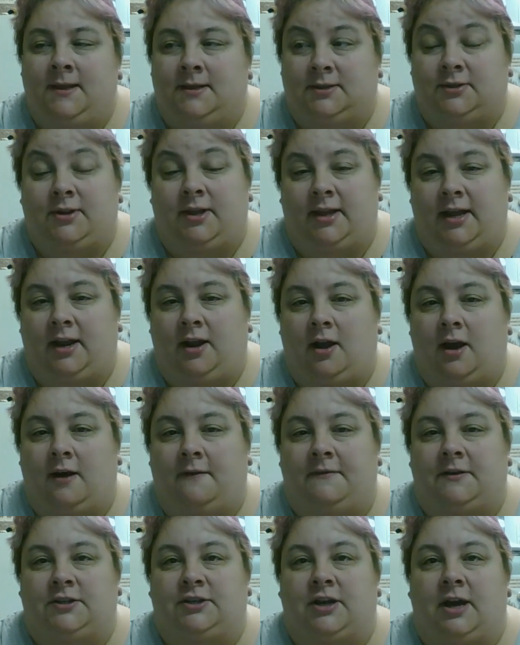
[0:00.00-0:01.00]
So I like
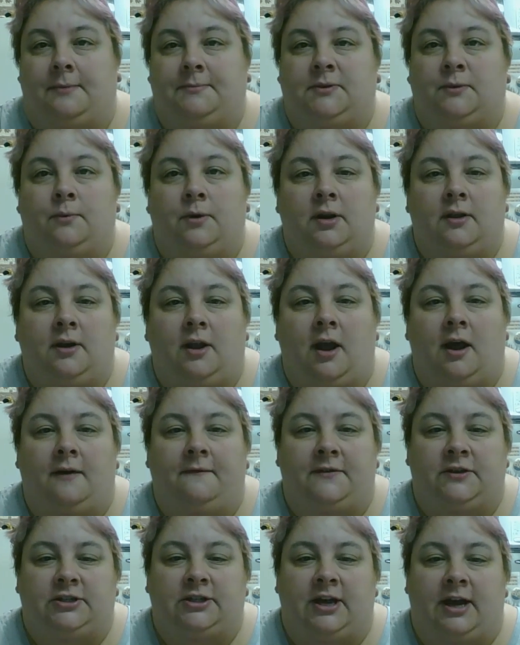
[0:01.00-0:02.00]
coffee shops. And one of the
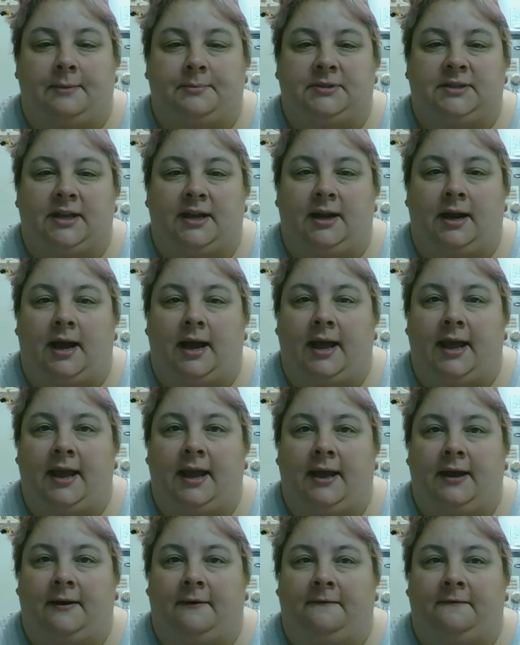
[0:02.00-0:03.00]
coffee shops that I
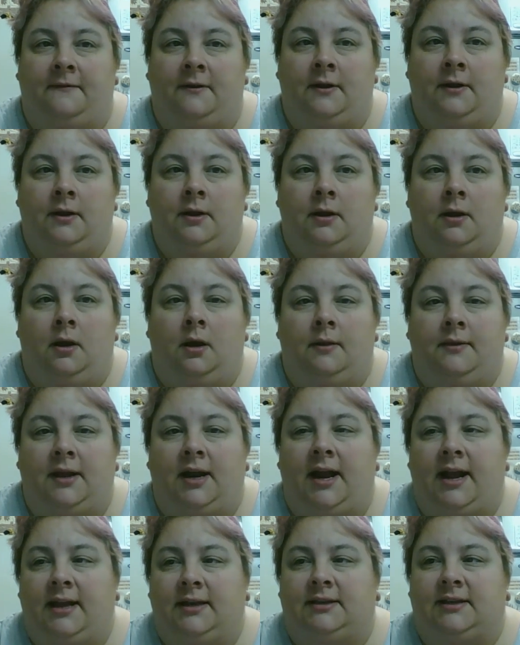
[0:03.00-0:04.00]

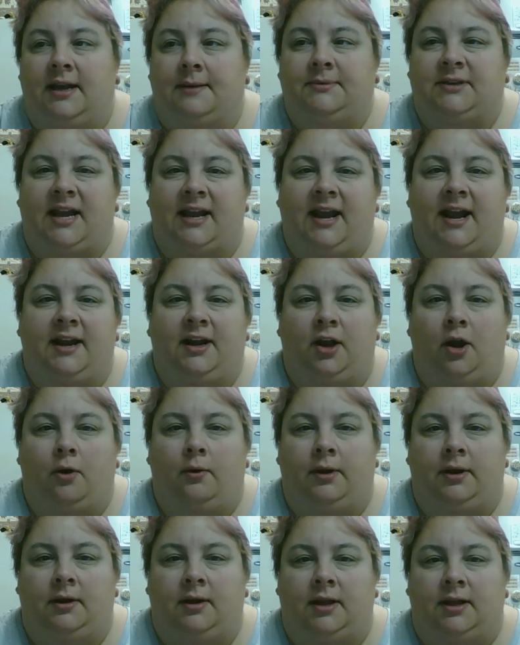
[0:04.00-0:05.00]
at times, I kind of go
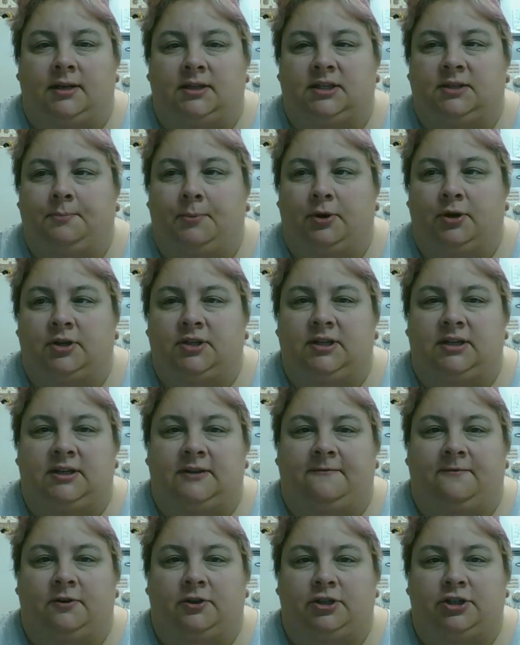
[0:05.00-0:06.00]
in spurts at
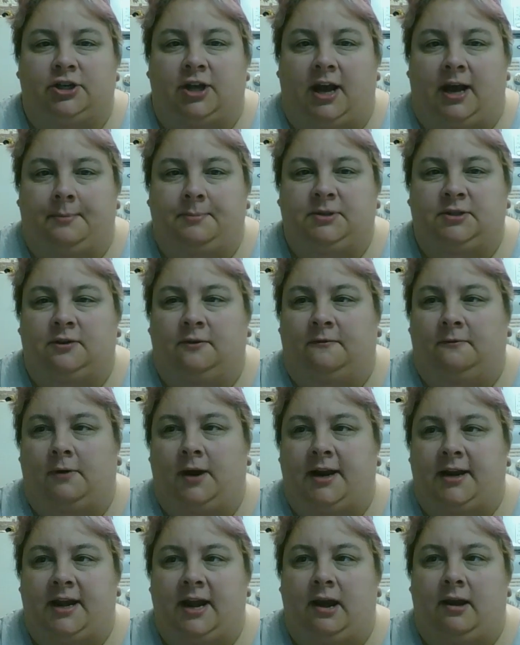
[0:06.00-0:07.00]
different shops. So
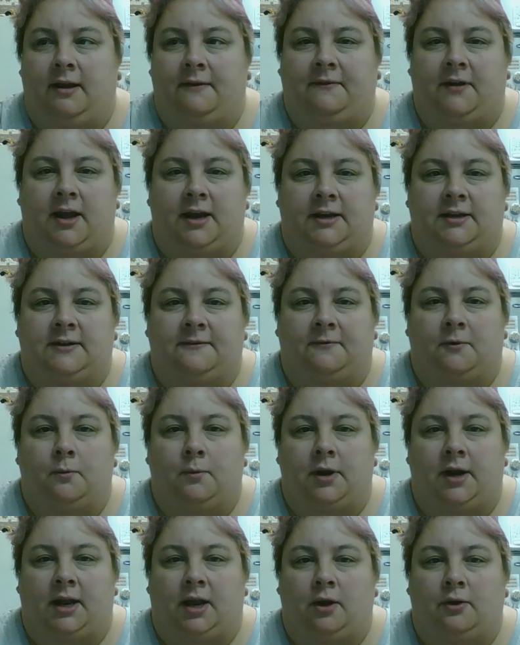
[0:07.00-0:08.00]
right now I've got a different
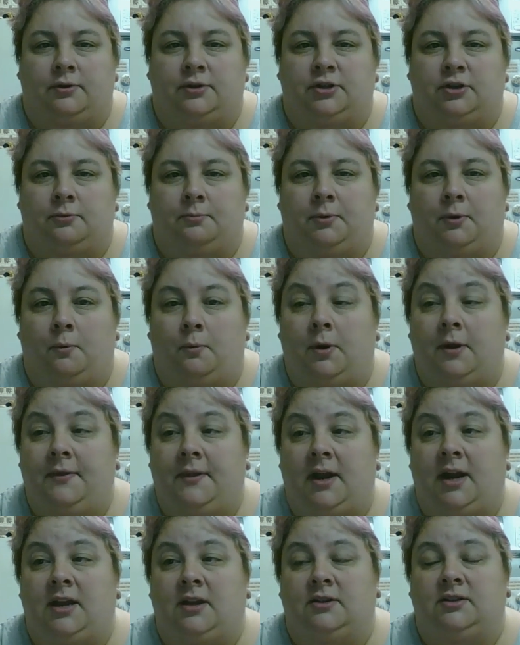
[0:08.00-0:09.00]
one I go to. But one
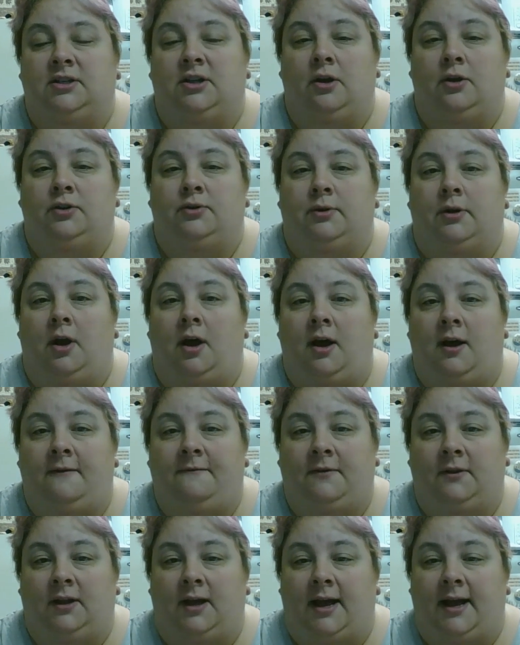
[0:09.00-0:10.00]
that I used to go to an
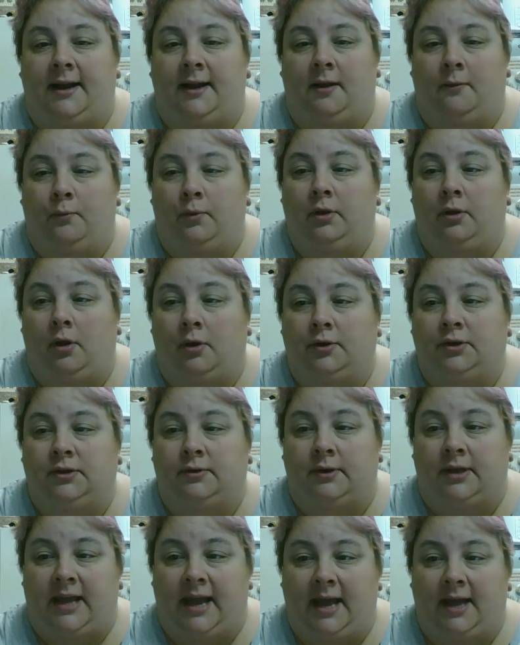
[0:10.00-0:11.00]
awful lot, and will go to
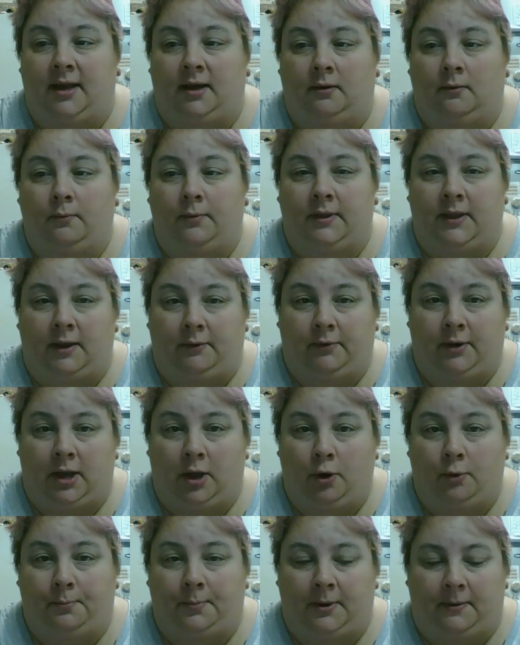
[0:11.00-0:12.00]
again when they
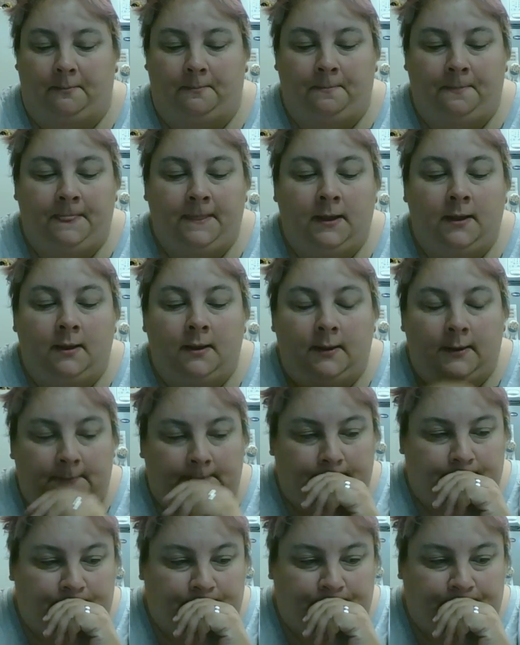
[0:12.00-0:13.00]
reopen,
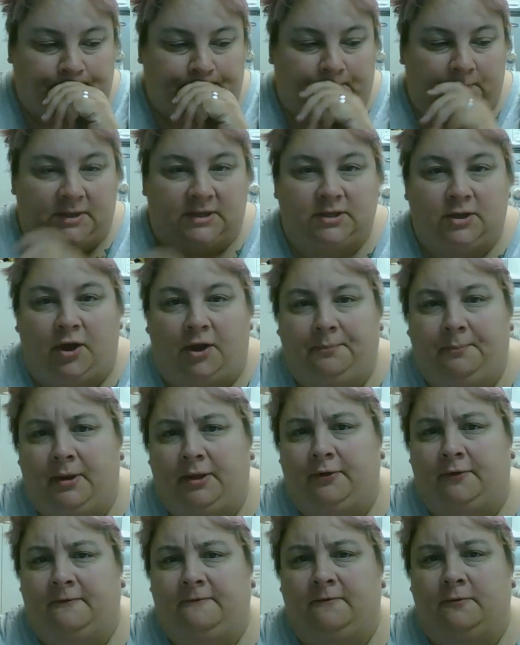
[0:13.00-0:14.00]
is called
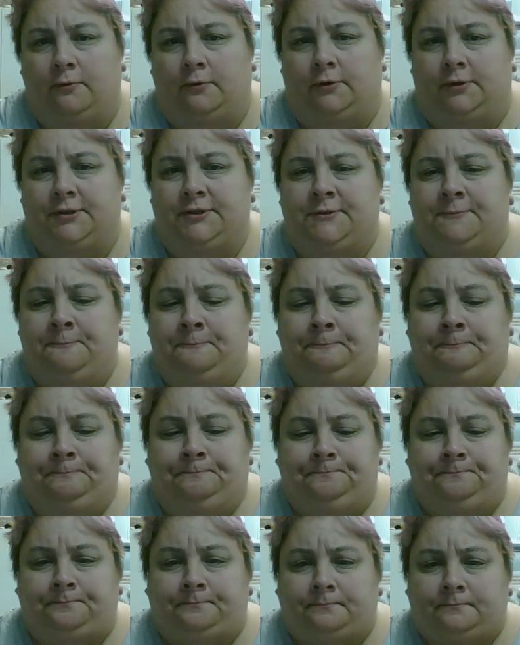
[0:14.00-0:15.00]
Mother Fools.
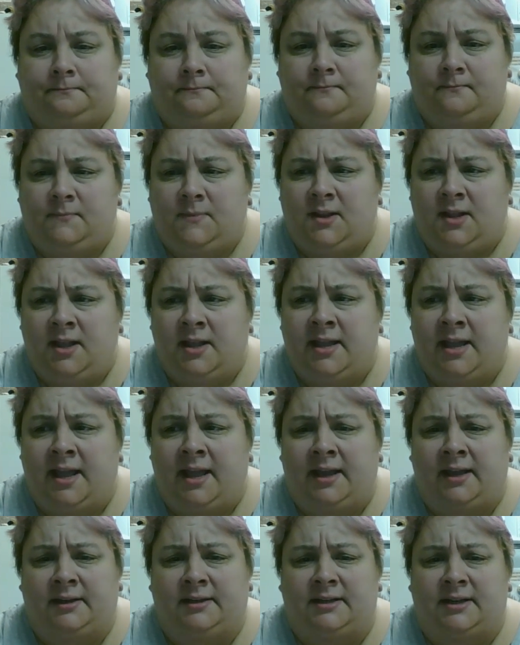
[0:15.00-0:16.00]

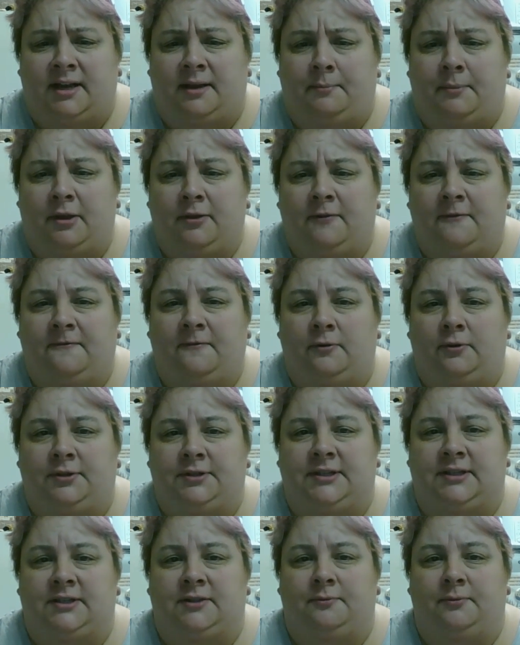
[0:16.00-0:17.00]
And Mother
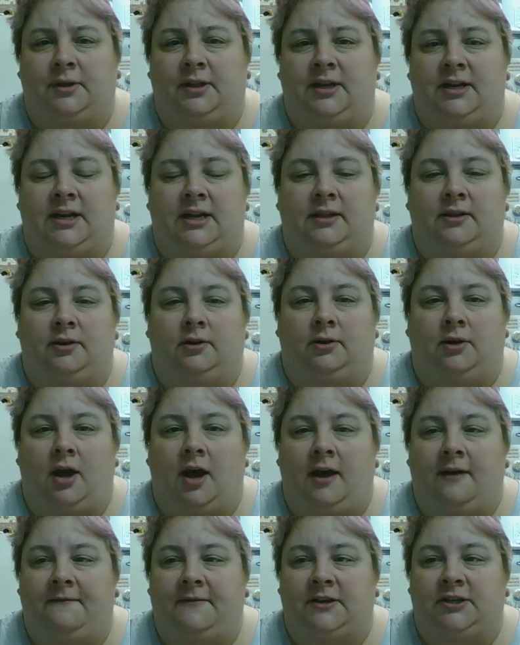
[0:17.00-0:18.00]
Fools is a really neat little
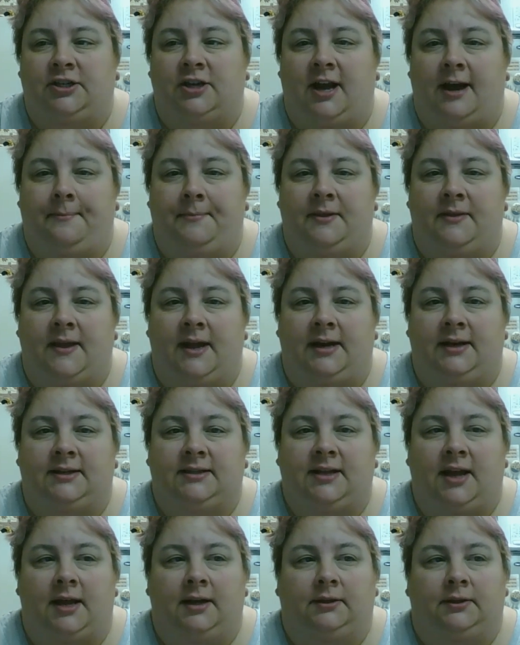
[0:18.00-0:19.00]
coffee shop in that it's
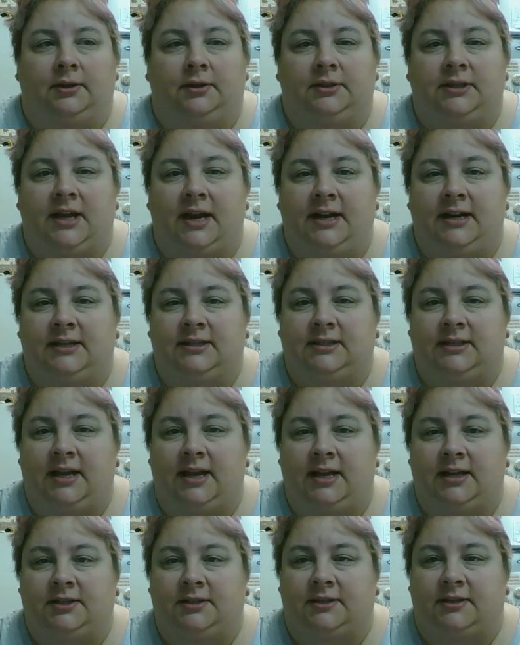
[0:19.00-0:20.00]
got a little tiny
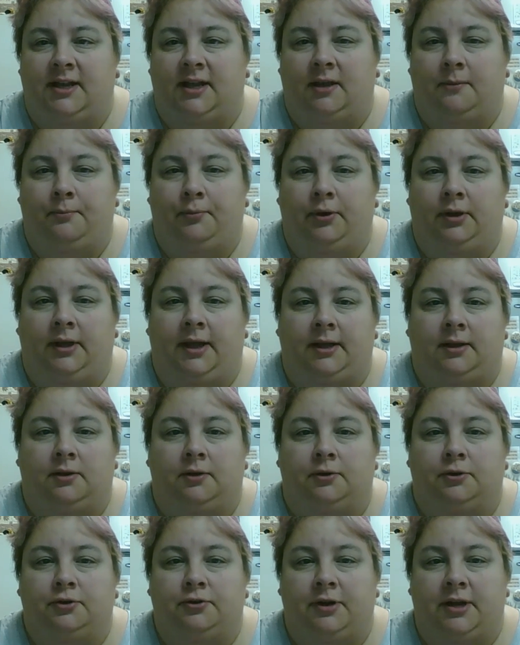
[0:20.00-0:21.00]
stage that they can put like
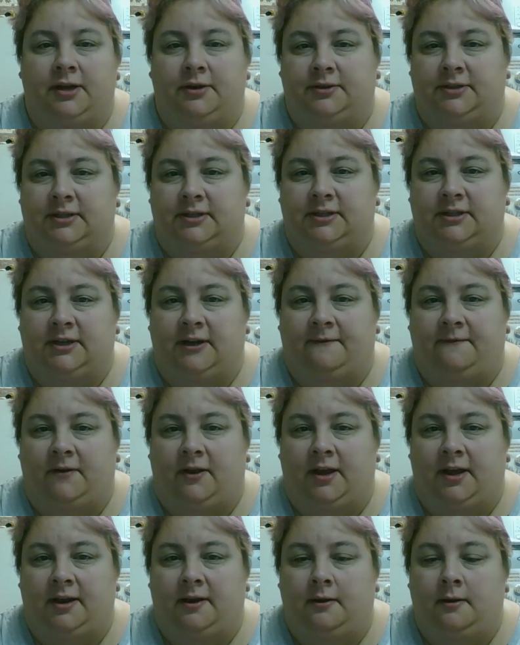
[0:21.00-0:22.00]
little trios and stuff
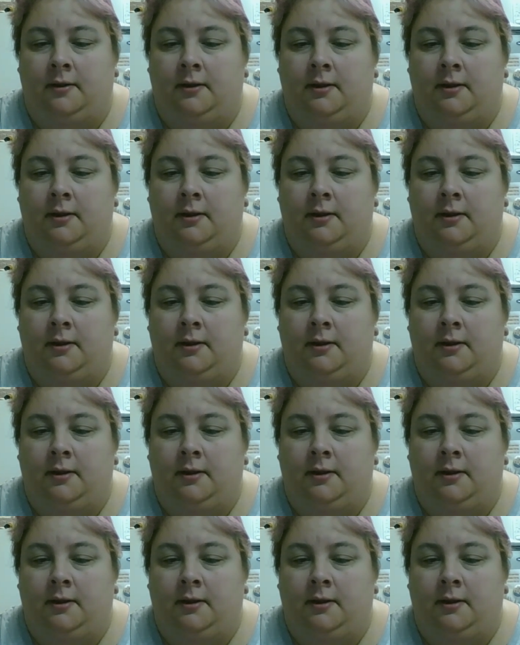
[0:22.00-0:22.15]
on.